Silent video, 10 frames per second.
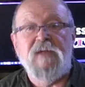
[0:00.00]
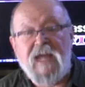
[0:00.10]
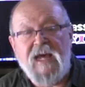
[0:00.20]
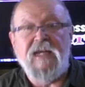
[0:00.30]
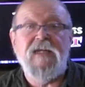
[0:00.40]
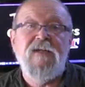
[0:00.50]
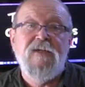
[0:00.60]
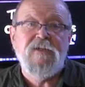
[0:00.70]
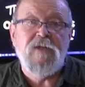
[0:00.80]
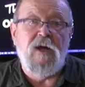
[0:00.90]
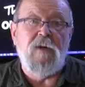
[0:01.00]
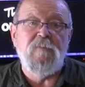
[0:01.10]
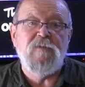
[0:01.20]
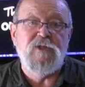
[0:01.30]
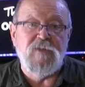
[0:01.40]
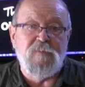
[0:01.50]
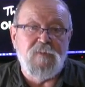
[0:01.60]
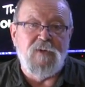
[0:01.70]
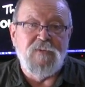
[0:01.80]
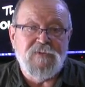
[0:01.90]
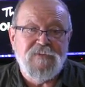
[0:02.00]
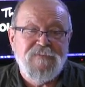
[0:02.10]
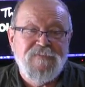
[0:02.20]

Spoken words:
the mechanic come to the boat.